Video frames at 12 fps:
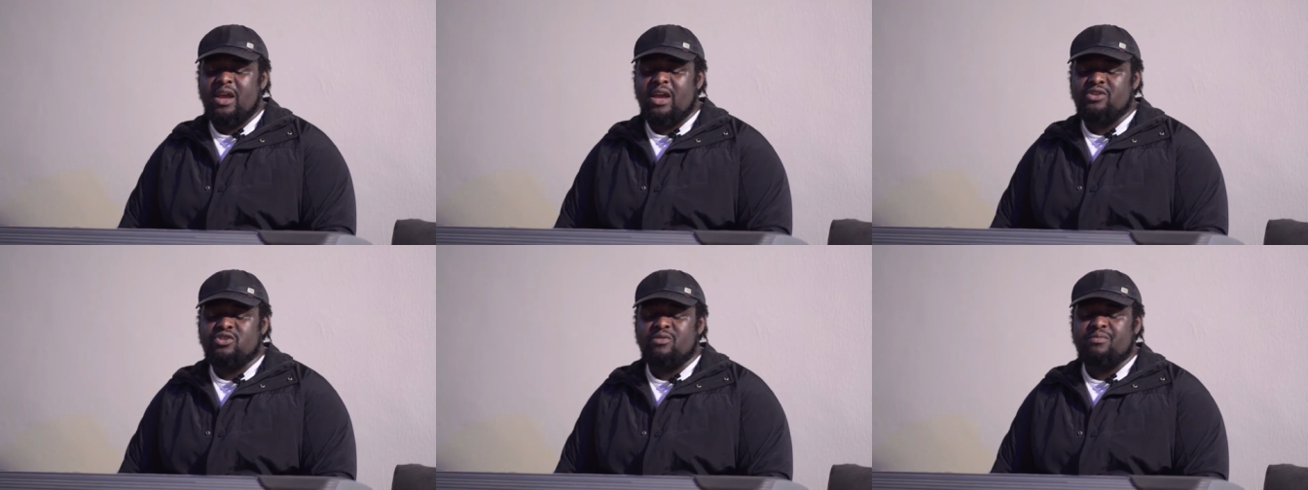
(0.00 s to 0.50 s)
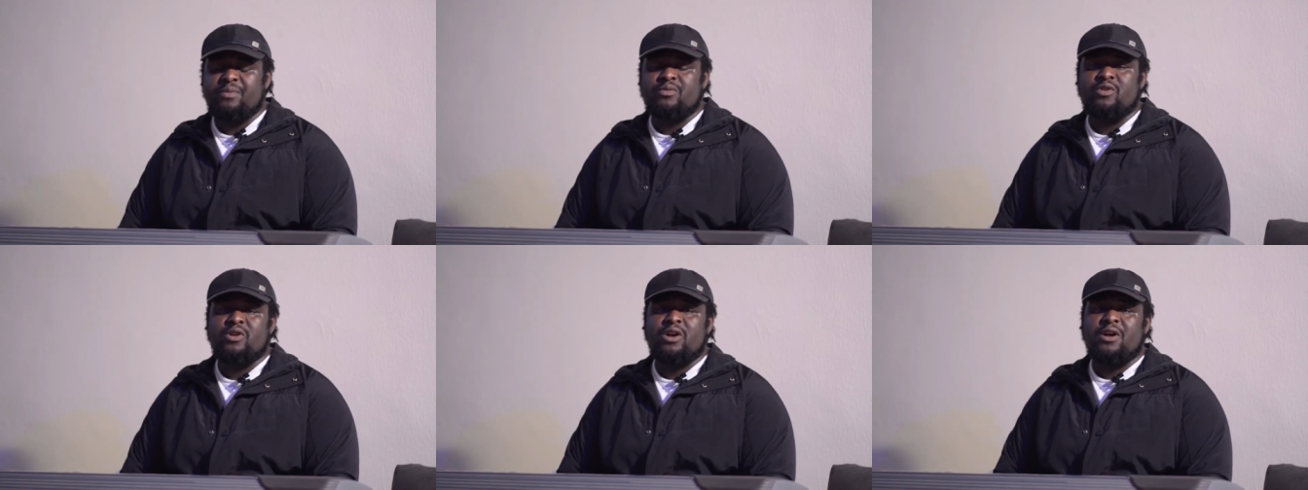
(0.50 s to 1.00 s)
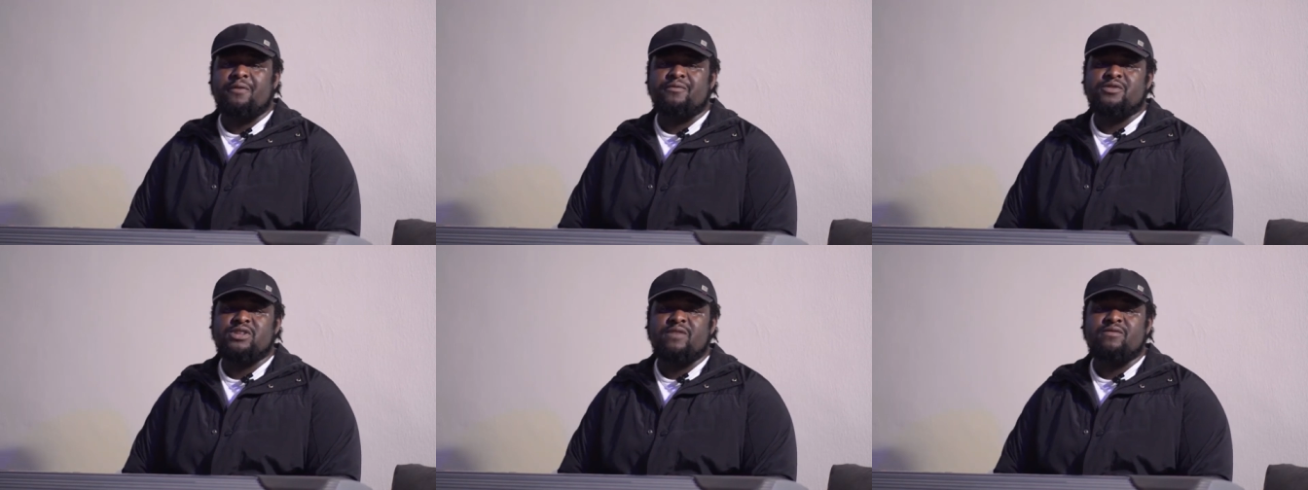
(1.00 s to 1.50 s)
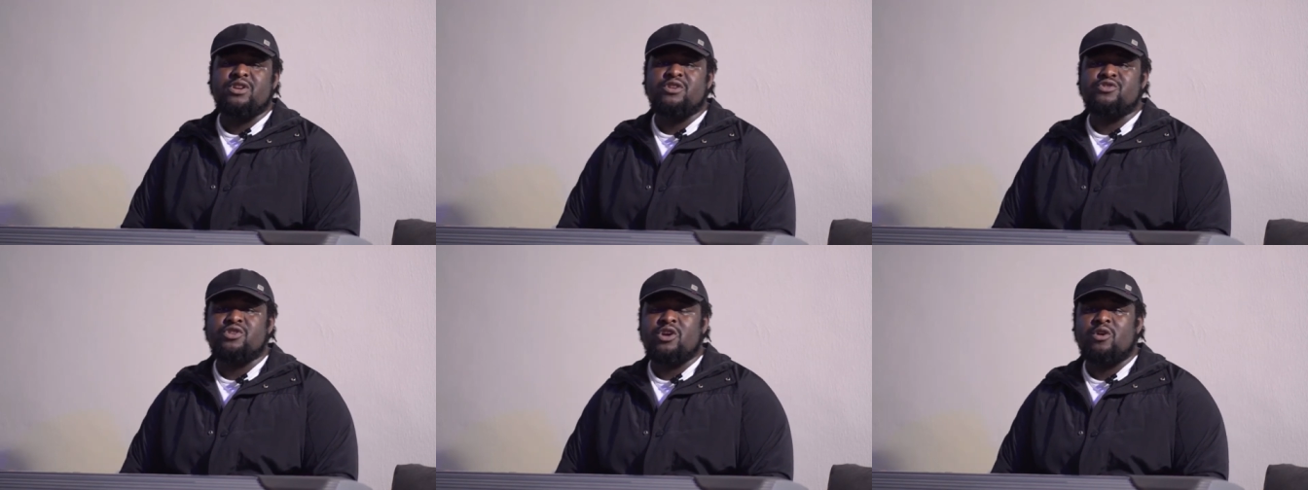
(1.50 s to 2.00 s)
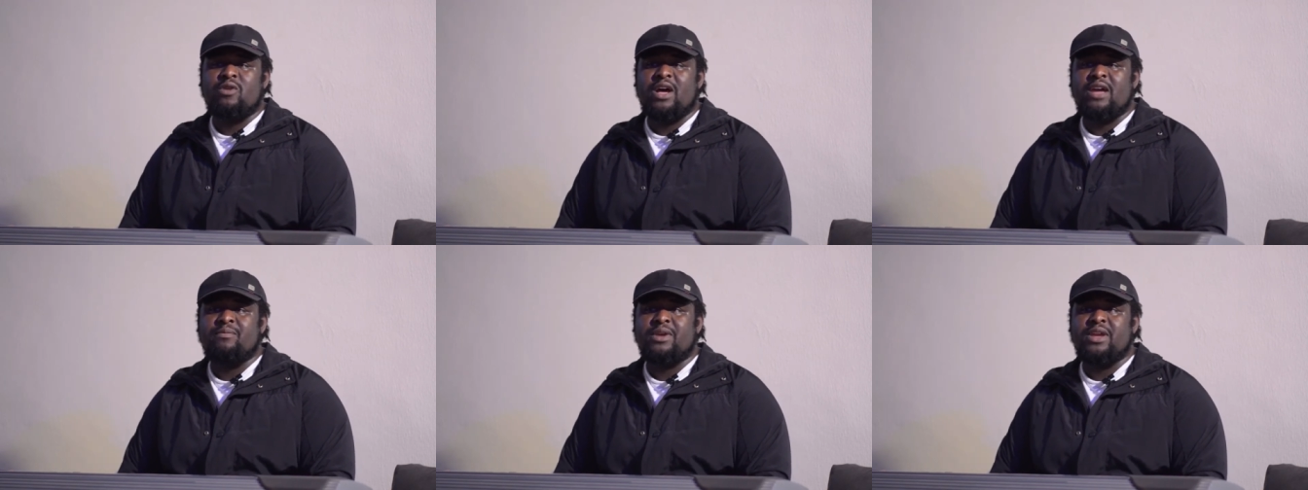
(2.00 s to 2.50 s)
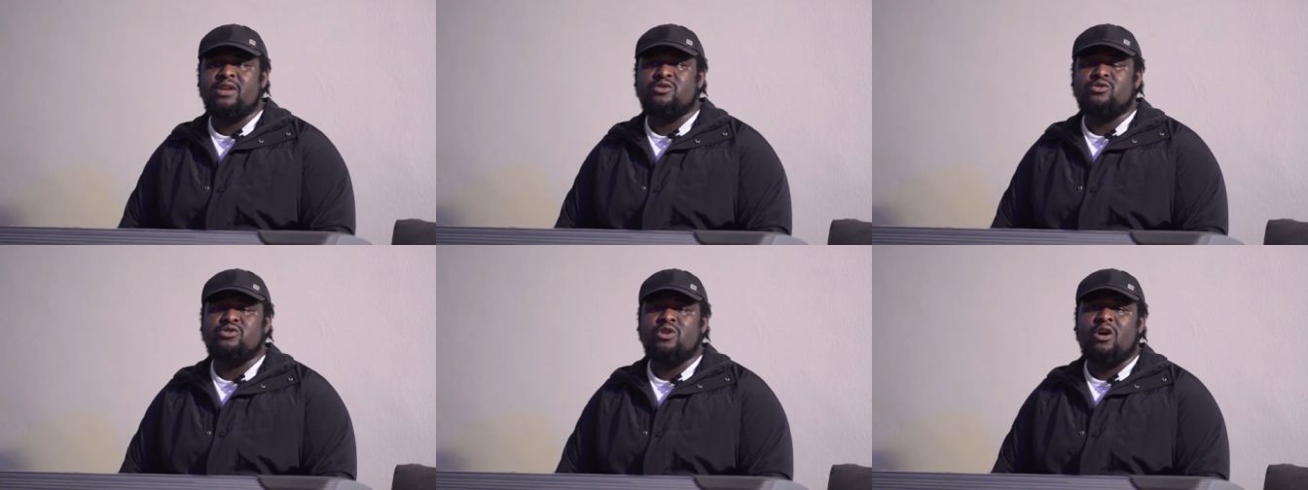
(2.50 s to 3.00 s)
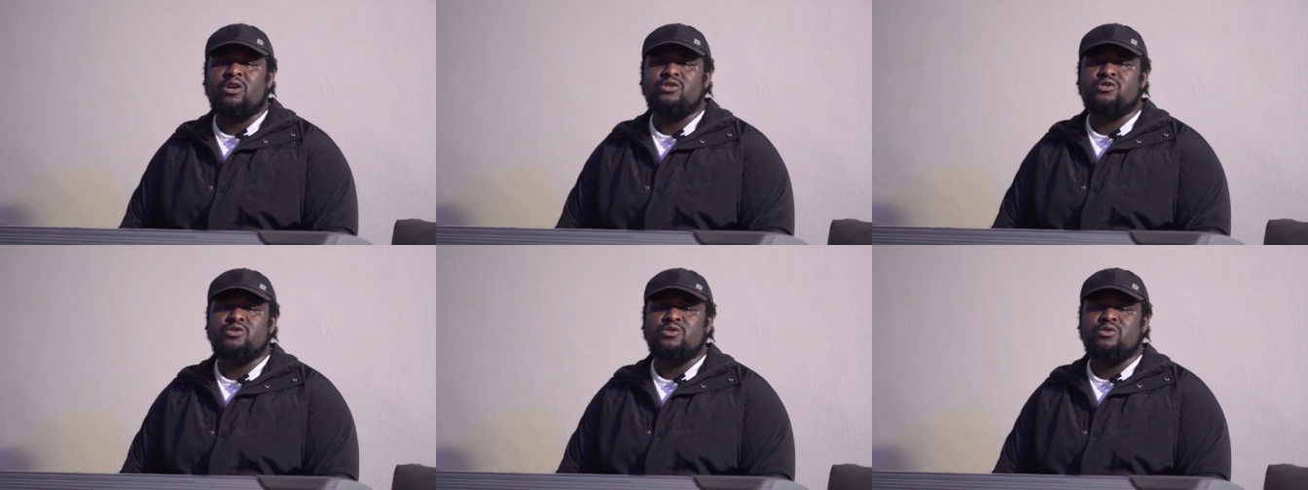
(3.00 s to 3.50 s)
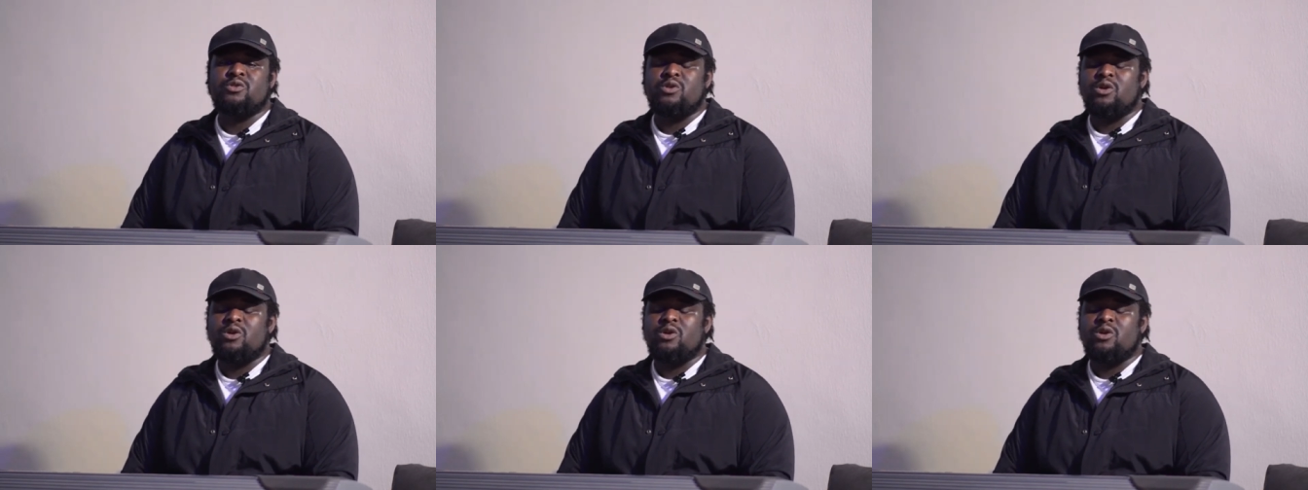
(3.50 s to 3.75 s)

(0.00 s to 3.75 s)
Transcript: I still remember 7 years ago, I began to talk to